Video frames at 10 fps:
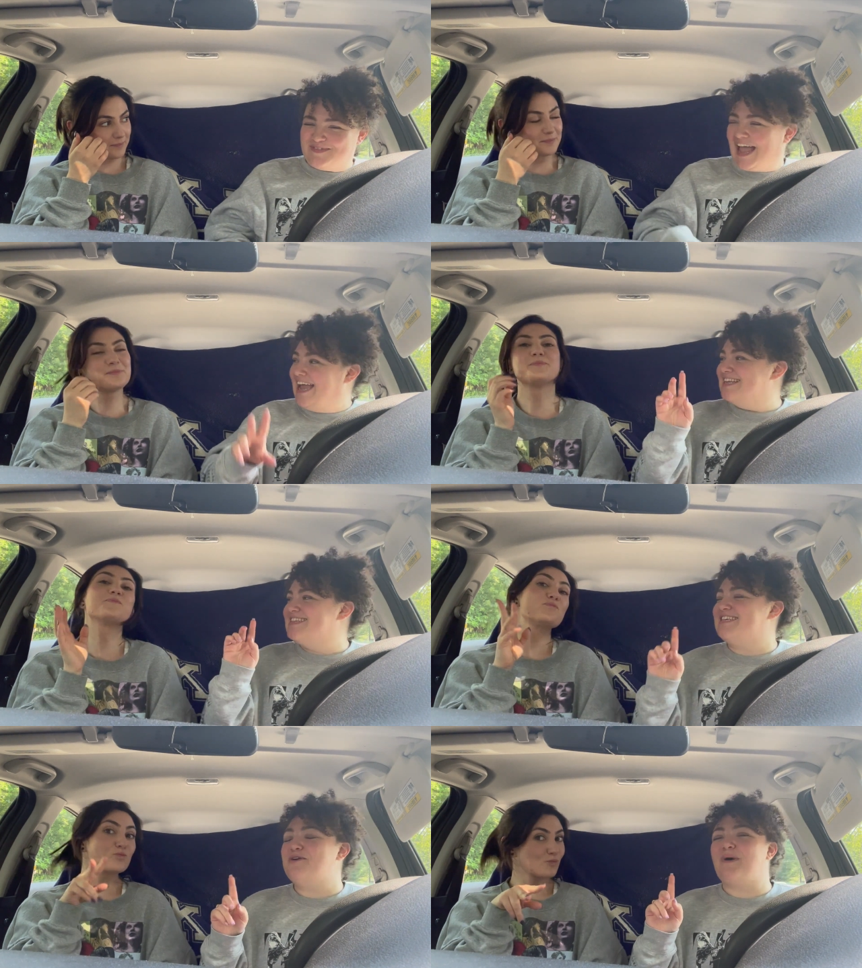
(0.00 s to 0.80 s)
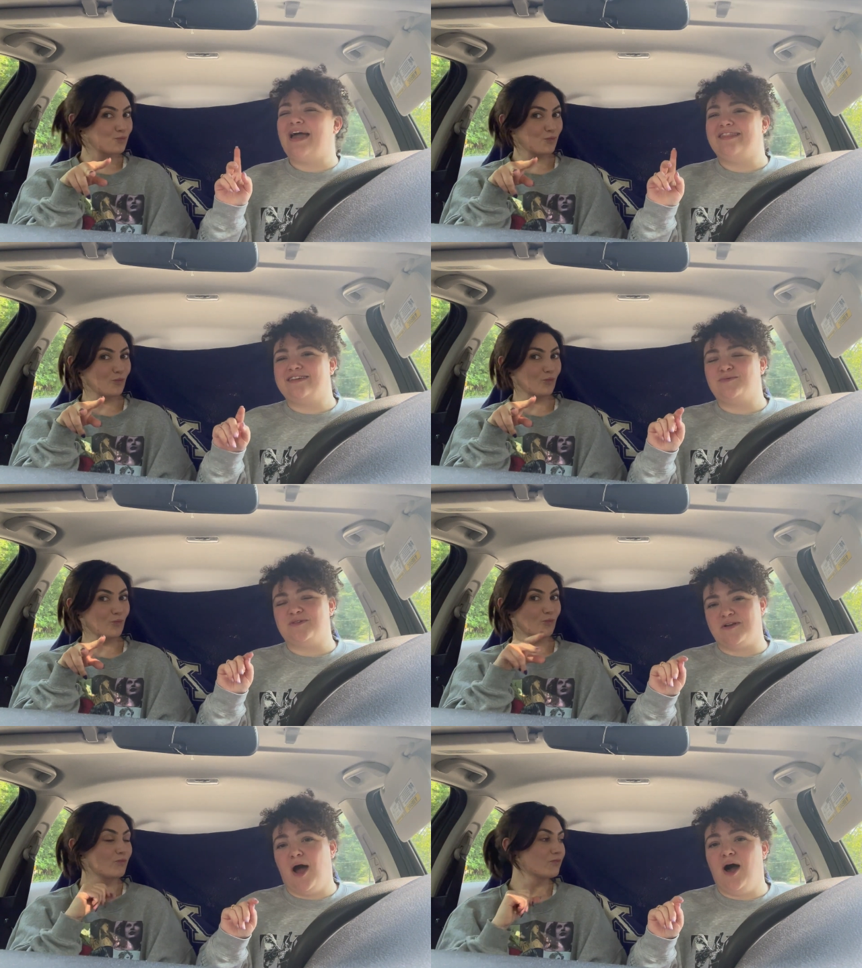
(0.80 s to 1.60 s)
Speaker 1: I can see why this
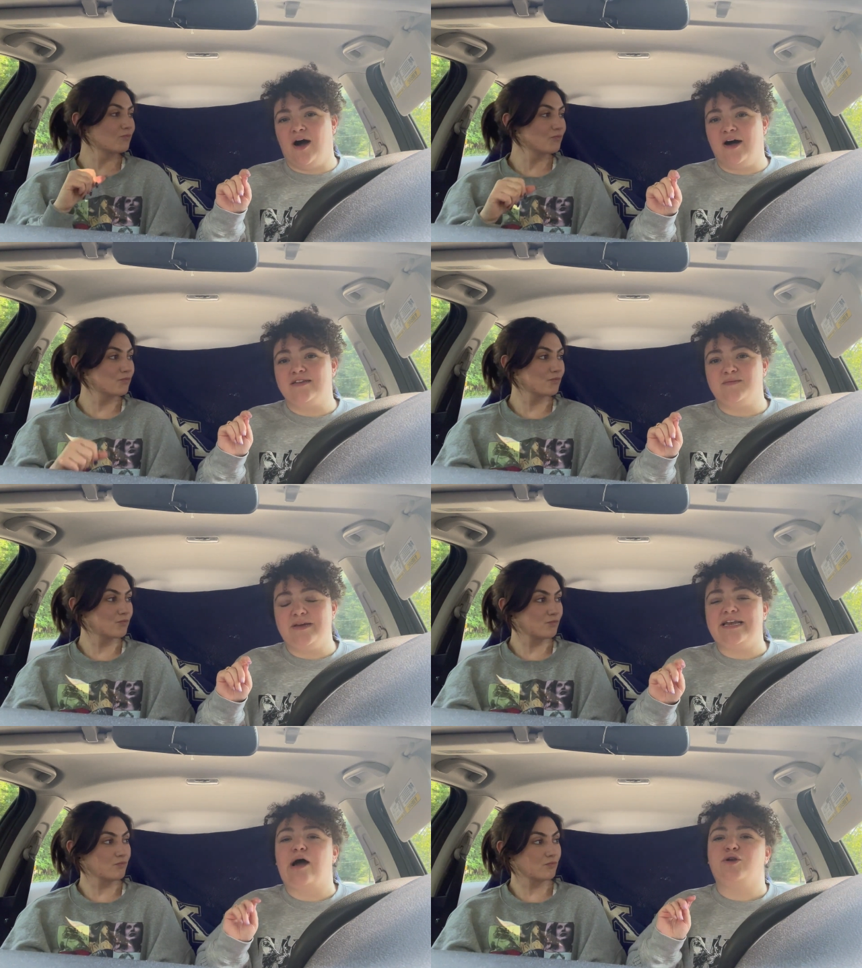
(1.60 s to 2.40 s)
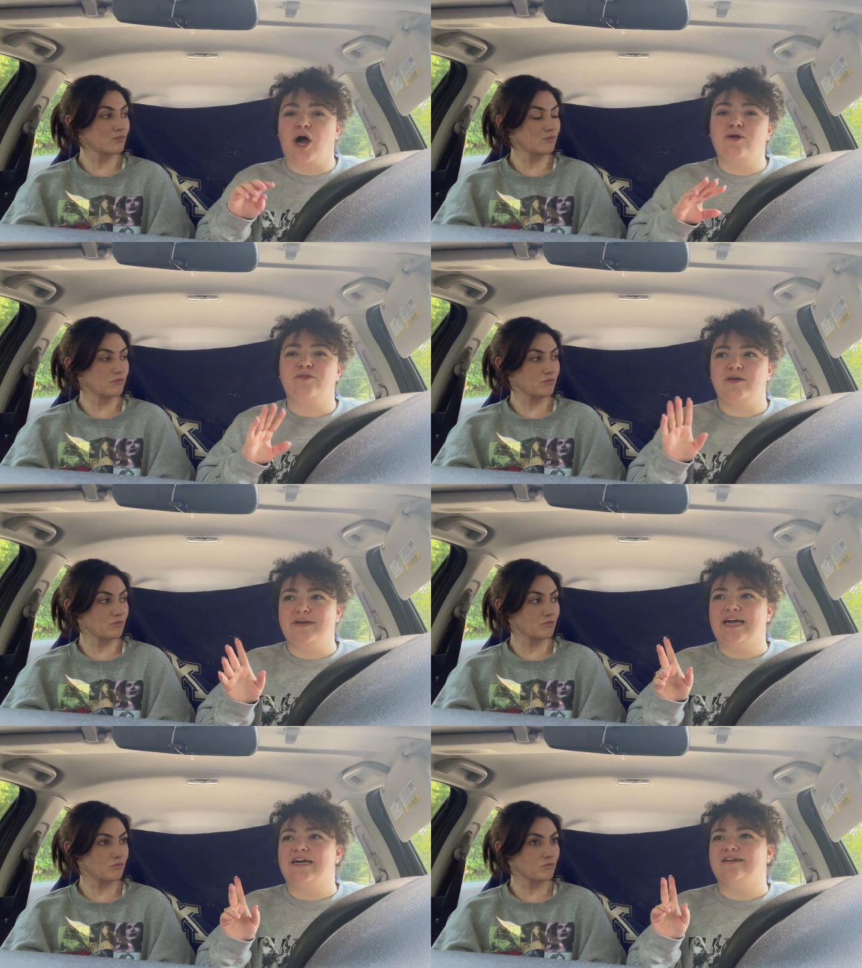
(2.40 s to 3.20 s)
was not on Speak Now, not only
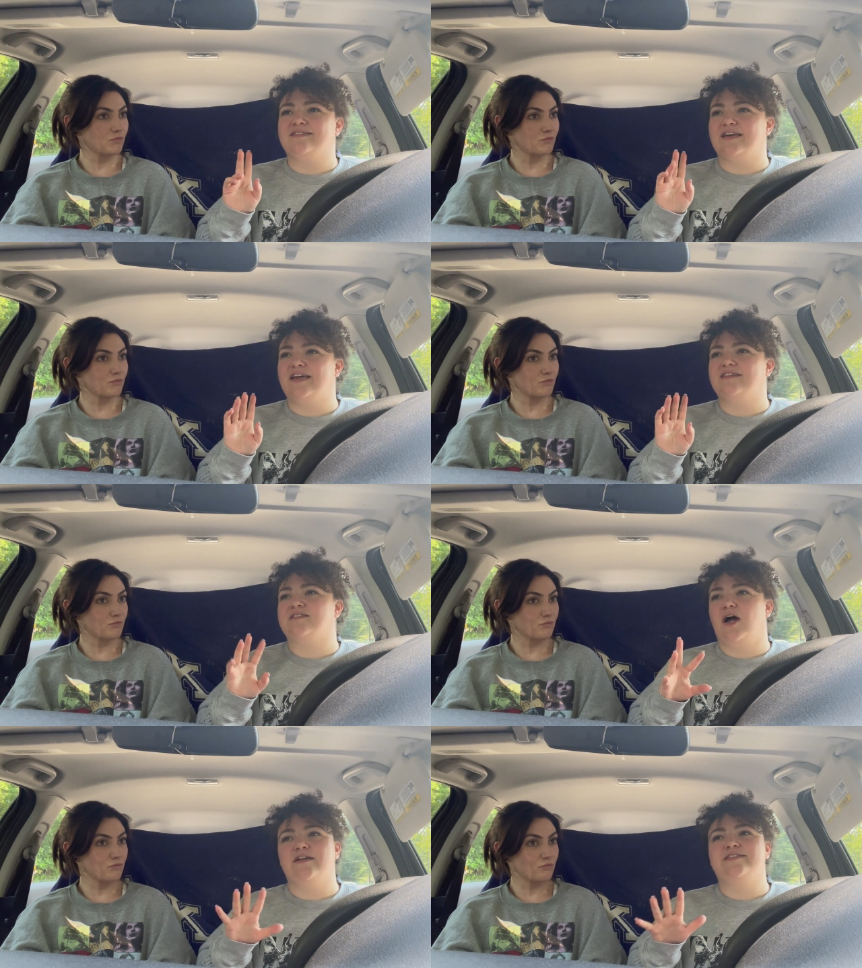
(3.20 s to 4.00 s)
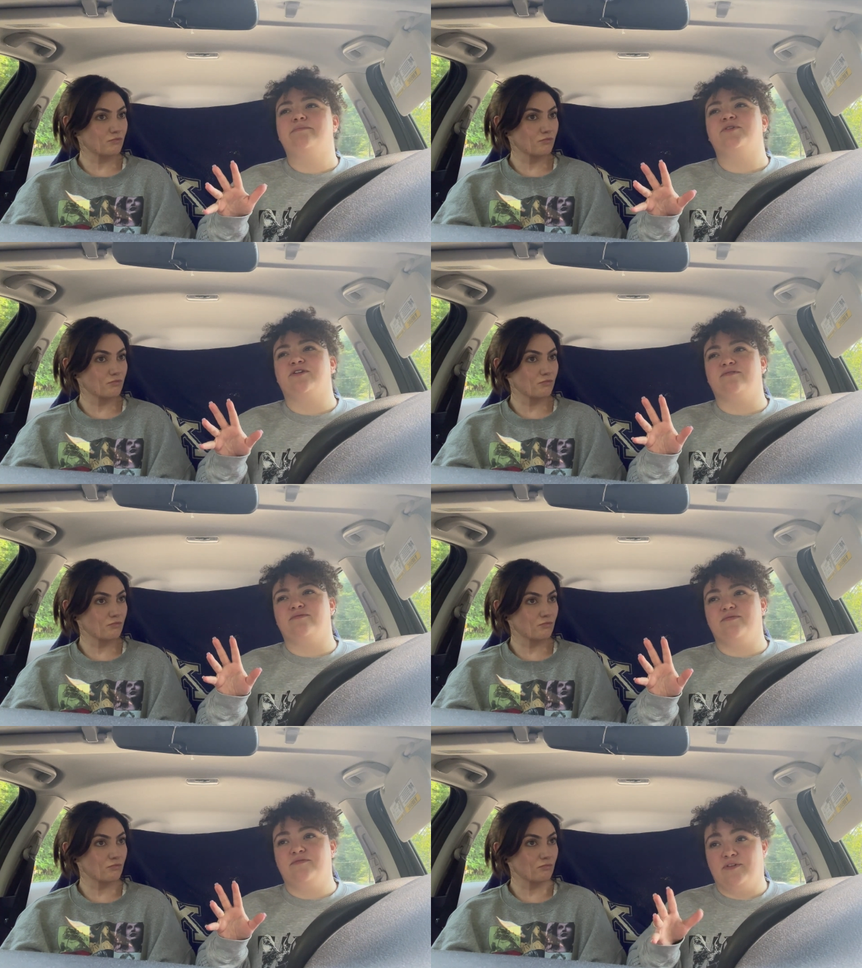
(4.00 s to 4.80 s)
because it's not a similar
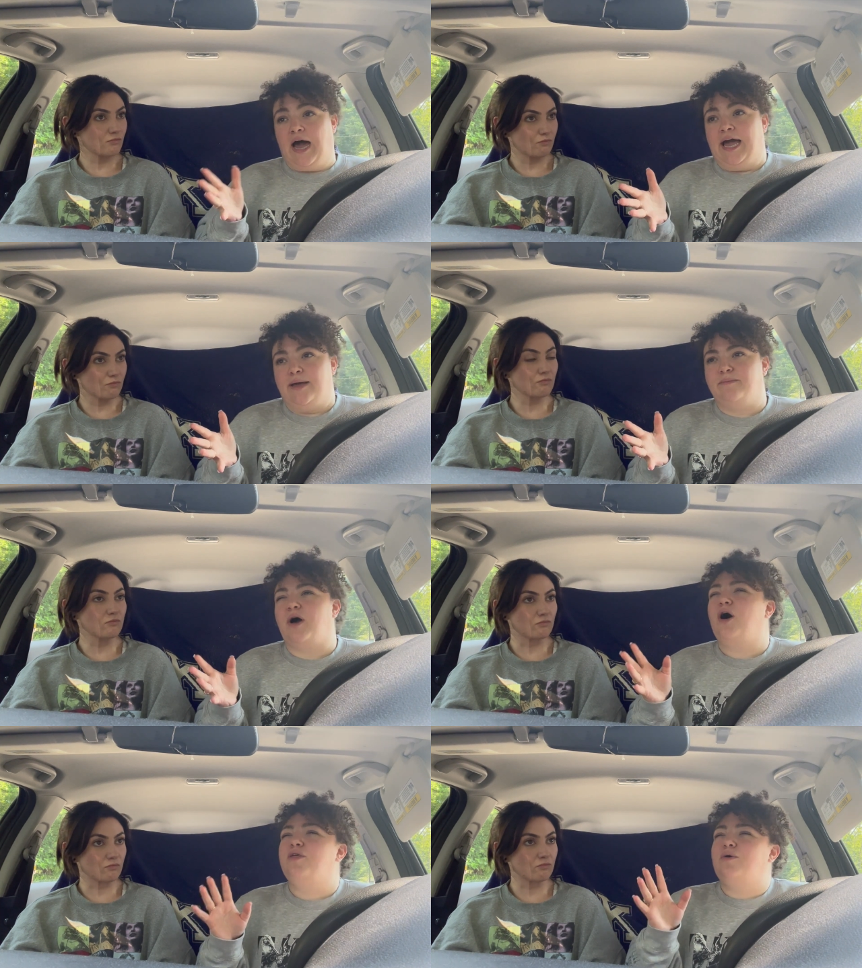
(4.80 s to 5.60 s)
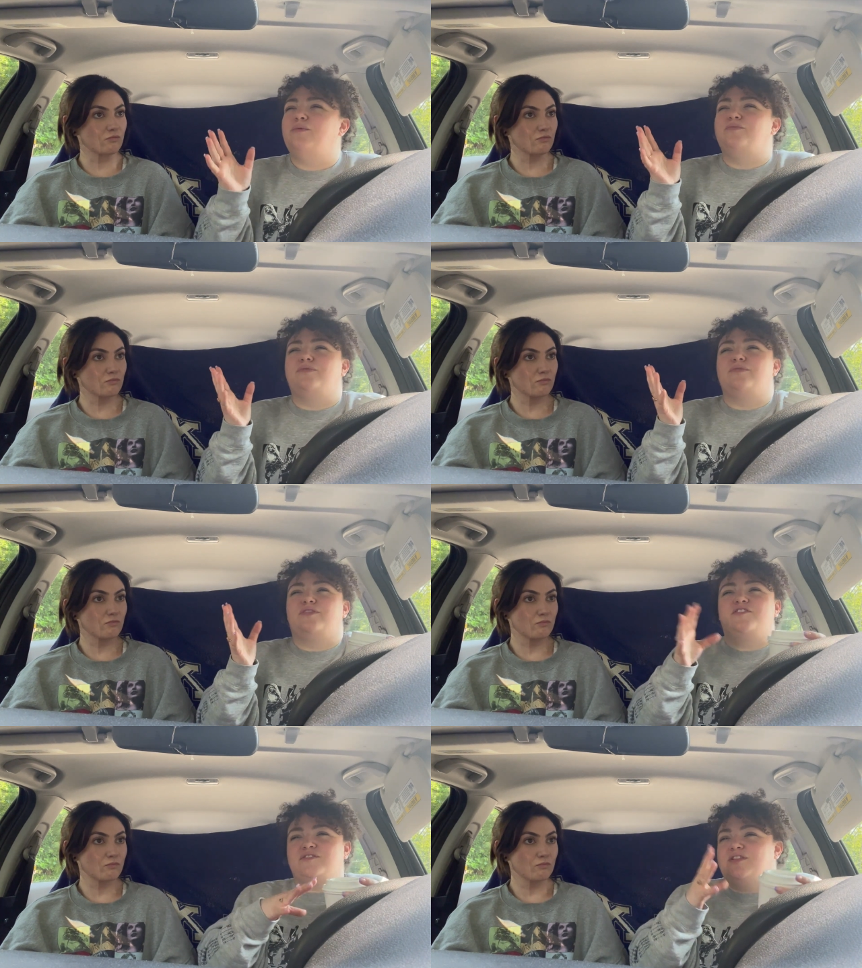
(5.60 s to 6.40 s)
vibe, mm-hmm. although
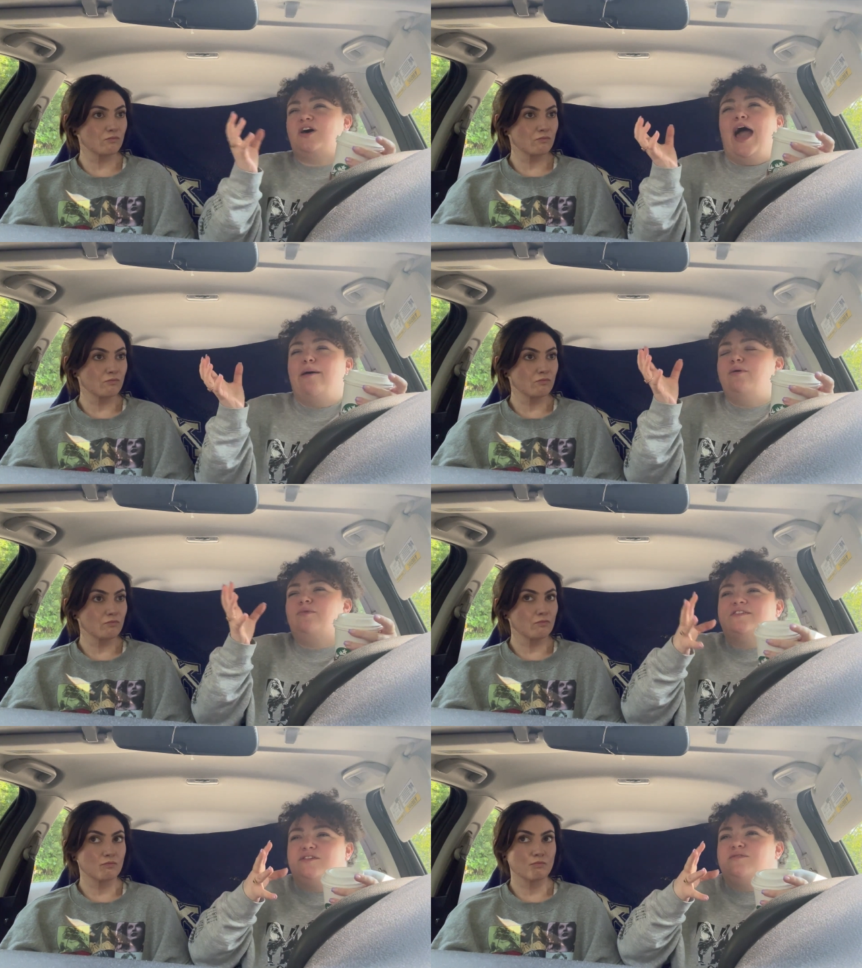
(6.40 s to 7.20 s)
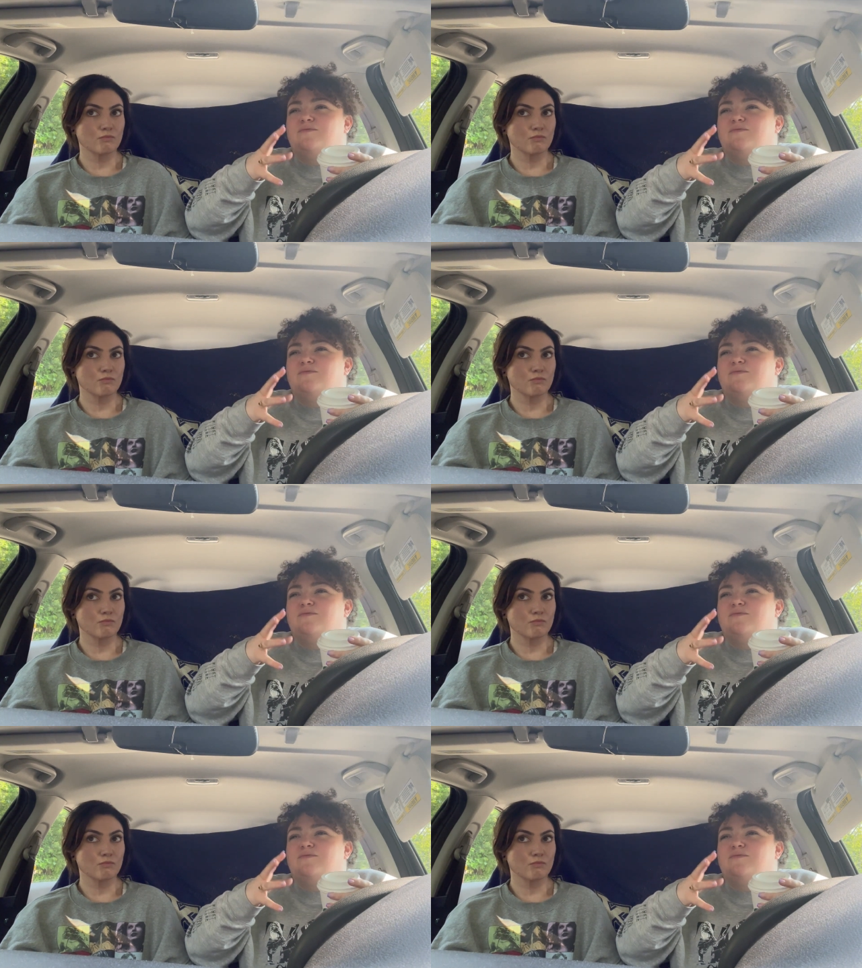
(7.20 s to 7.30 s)
the, the album wasn't a